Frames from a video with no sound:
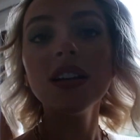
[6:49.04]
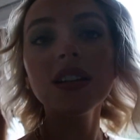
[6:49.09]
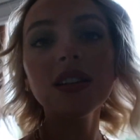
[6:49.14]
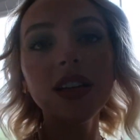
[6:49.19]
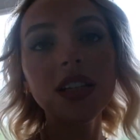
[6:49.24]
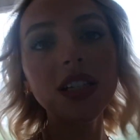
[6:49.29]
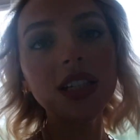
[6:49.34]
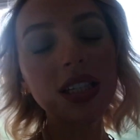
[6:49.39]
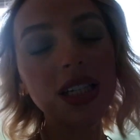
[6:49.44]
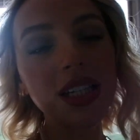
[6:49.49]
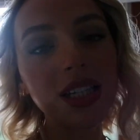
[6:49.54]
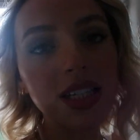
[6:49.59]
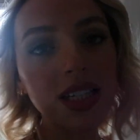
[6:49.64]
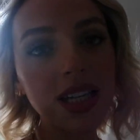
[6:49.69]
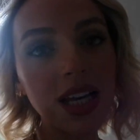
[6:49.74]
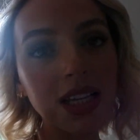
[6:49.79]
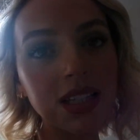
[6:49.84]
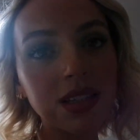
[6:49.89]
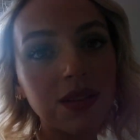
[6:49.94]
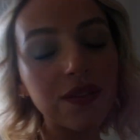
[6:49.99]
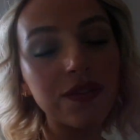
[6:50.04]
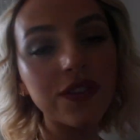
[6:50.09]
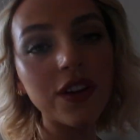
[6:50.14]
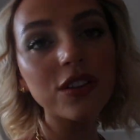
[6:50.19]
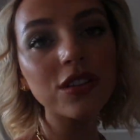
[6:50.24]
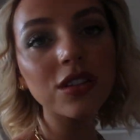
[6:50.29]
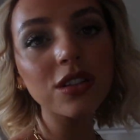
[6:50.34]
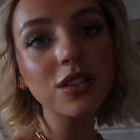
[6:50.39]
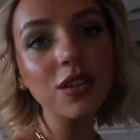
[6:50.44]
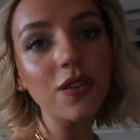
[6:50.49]
So I just need to take some
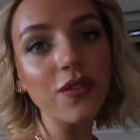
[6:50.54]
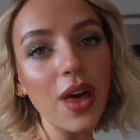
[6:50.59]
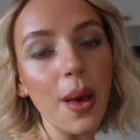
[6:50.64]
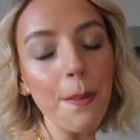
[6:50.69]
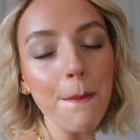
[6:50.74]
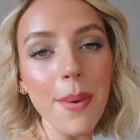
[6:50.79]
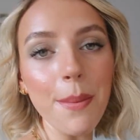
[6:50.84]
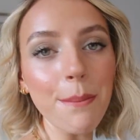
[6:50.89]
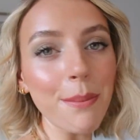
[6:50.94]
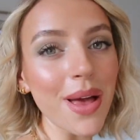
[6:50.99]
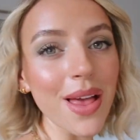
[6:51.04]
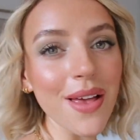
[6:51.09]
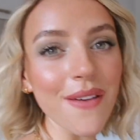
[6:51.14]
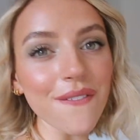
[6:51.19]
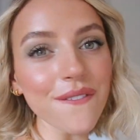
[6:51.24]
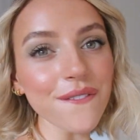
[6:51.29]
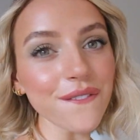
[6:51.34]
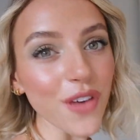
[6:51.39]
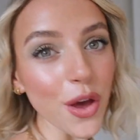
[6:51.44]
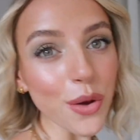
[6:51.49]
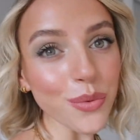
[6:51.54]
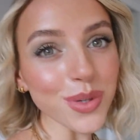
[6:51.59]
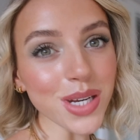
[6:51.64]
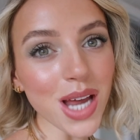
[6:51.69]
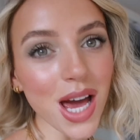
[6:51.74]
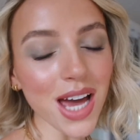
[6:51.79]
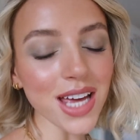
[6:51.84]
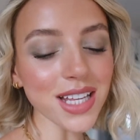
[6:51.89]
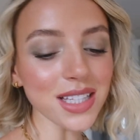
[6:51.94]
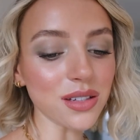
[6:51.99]
photos of that, but my phone
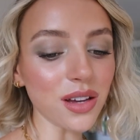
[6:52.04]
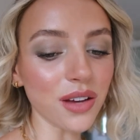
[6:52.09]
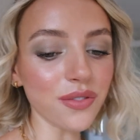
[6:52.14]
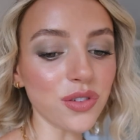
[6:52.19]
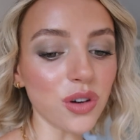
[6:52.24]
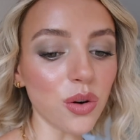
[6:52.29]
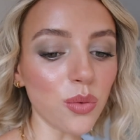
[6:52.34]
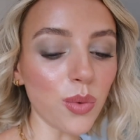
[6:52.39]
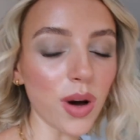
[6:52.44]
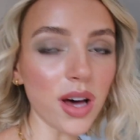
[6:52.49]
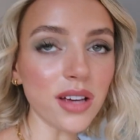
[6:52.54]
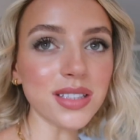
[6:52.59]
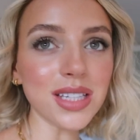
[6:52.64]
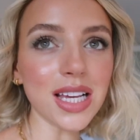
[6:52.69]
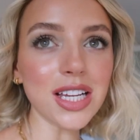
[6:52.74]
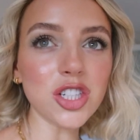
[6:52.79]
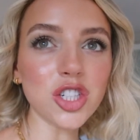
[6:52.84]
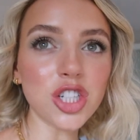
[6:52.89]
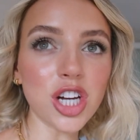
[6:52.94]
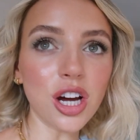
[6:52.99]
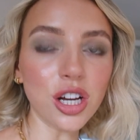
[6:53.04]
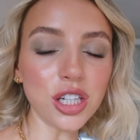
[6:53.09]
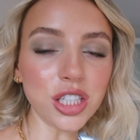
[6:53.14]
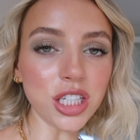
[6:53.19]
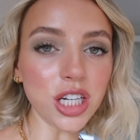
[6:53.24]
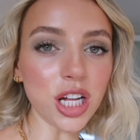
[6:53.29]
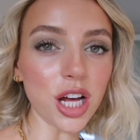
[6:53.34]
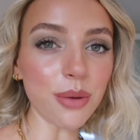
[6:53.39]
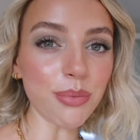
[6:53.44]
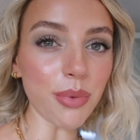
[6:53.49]
died. So I thought whilst that's
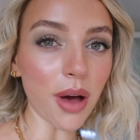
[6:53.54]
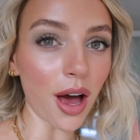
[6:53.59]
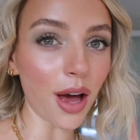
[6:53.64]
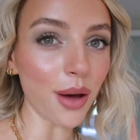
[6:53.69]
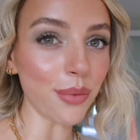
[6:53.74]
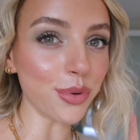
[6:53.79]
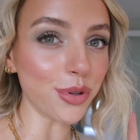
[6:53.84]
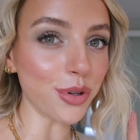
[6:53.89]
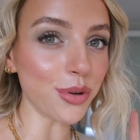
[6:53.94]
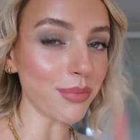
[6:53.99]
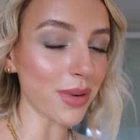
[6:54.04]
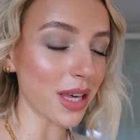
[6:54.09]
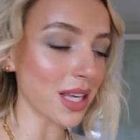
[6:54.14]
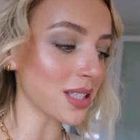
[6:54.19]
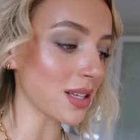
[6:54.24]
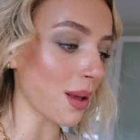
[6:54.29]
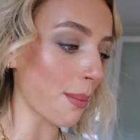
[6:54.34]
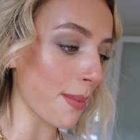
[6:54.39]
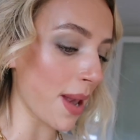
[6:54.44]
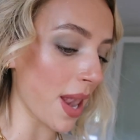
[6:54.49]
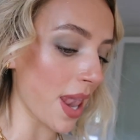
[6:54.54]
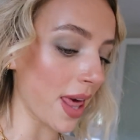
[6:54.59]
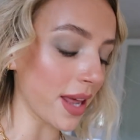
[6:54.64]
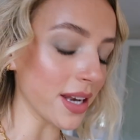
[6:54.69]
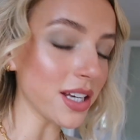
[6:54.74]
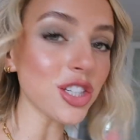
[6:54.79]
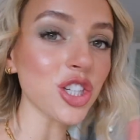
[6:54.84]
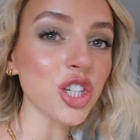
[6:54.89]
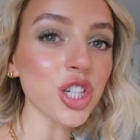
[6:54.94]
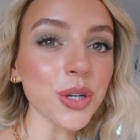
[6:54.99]
charging up, I will make some
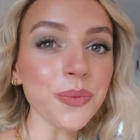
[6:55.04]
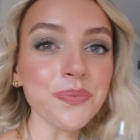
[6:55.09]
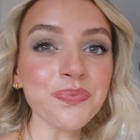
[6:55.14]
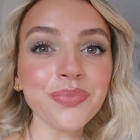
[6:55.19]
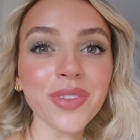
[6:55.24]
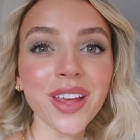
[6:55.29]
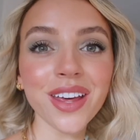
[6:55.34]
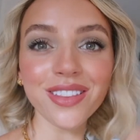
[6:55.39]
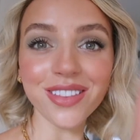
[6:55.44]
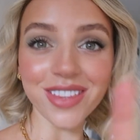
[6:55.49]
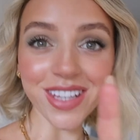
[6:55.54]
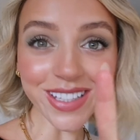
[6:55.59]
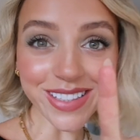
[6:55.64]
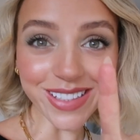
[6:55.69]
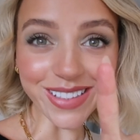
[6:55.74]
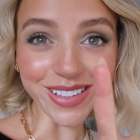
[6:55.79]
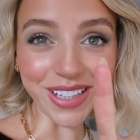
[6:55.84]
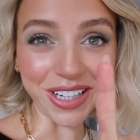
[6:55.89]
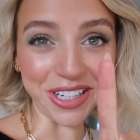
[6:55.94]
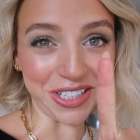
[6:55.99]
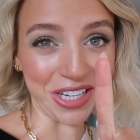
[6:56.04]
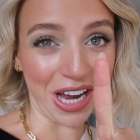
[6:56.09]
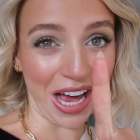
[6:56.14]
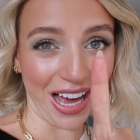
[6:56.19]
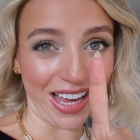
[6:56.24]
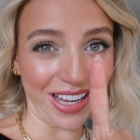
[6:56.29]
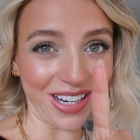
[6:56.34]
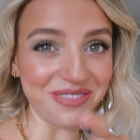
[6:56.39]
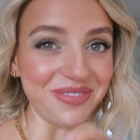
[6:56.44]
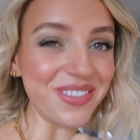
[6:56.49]
lunch. This is gonna
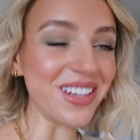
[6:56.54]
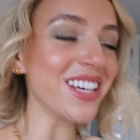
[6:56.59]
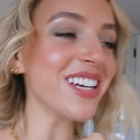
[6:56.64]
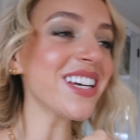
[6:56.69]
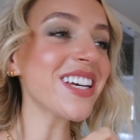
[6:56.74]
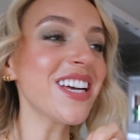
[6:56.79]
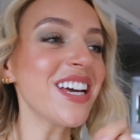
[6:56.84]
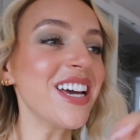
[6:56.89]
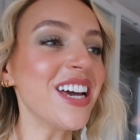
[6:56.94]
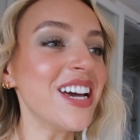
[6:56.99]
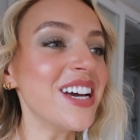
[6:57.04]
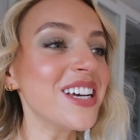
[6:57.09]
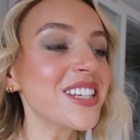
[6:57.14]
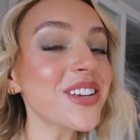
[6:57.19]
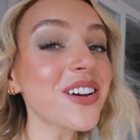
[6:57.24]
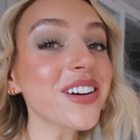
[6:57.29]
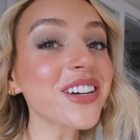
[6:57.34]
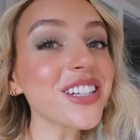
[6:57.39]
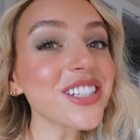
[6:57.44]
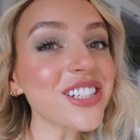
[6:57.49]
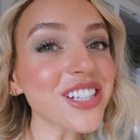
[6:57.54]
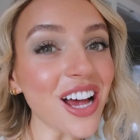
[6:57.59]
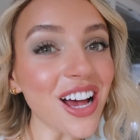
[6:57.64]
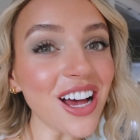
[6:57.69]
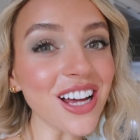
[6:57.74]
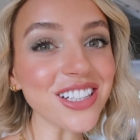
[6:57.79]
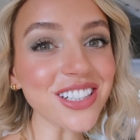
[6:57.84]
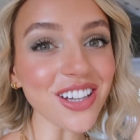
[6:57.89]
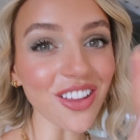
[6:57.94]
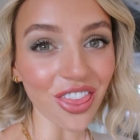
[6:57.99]
die in a minute. So I'm gonna
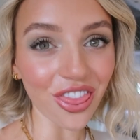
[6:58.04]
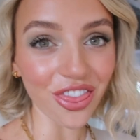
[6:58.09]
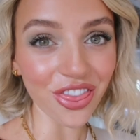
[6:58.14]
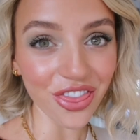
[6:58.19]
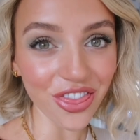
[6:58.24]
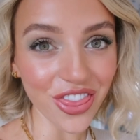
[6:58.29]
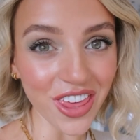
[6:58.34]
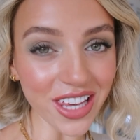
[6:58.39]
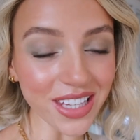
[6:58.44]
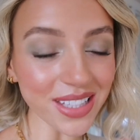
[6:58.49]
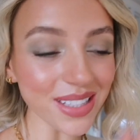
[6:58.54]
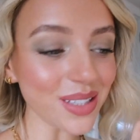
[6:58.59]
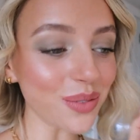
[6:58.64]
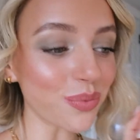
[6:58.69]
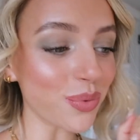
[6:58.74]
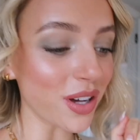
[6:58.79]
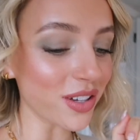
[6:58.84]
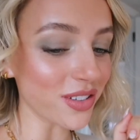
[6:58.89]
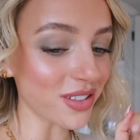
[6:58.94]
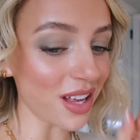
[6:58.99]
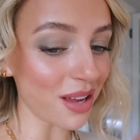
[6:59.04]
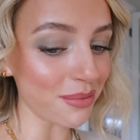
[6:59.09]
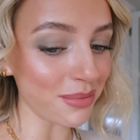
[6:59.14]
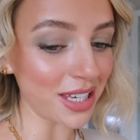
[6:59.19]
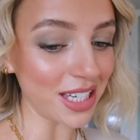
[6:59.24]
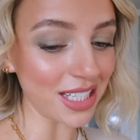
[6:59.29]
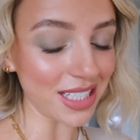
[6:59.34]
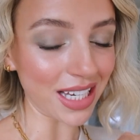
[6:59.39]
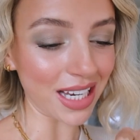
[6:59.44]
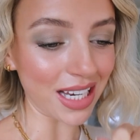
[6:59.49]
charge this whilst I'm
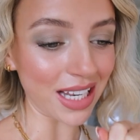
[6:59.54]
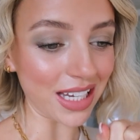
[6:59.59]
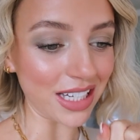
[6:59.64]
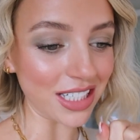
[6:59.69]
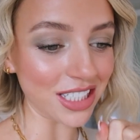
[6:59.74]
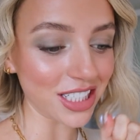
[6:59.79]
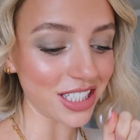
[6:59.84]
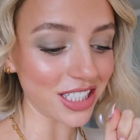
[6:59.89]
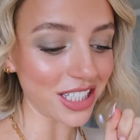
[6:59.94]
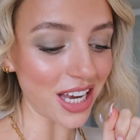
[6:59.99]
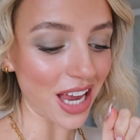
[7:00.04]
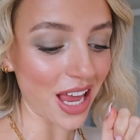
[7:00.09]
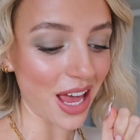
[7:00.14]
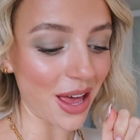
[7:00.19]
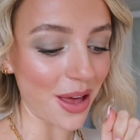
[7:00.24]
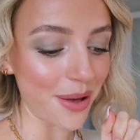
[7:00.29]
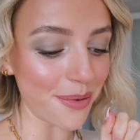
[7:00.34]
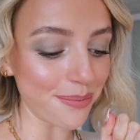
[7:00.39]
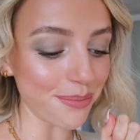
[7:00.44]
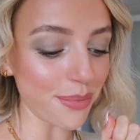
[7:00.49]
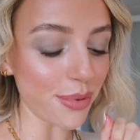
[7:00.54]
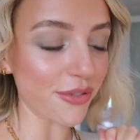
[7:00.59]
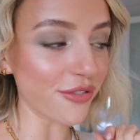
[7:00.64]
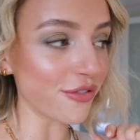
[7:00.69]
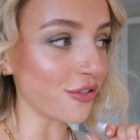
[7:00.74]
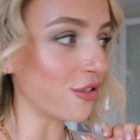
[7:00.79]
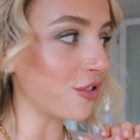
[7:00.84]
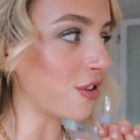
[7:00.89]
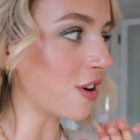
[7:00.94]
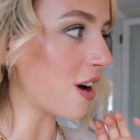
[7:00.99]
eating lunch
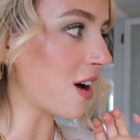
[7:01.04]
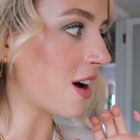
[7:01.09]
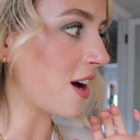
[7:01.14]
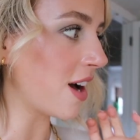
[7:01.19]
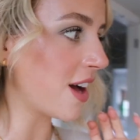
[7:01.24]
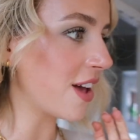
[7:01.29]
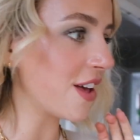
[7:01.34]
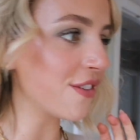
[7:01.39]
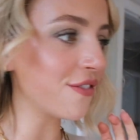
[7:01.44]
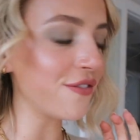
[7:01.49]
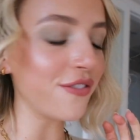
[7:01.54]
before I